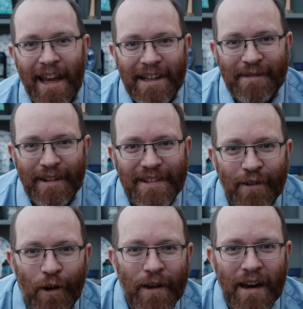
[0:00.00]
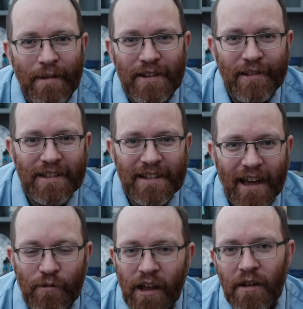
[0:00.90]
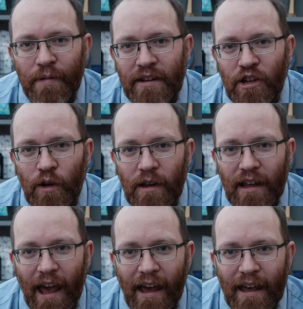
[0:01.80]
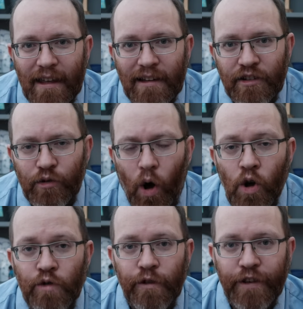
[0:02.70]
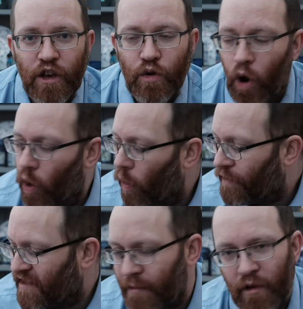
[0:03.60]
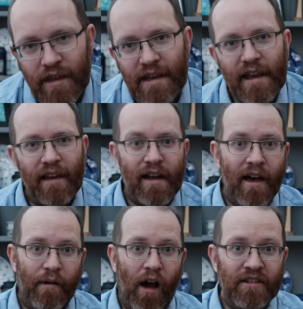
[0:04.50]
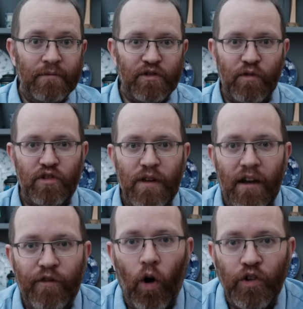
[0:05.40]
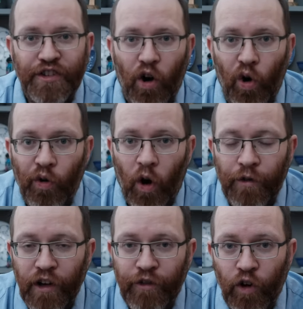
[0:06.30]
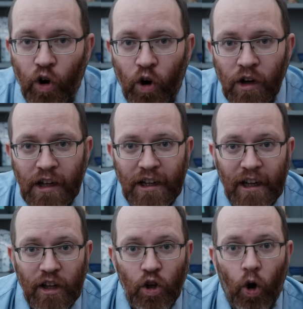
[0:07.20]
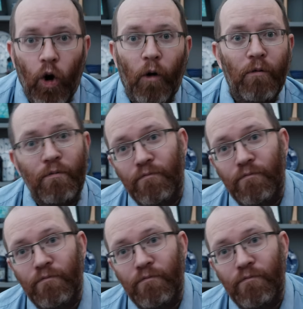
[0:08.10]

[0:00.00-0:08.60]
gentlemen, so what we're going to be doing today, we're going to be doing a little overview of some of the uh, items which we have got on offer for your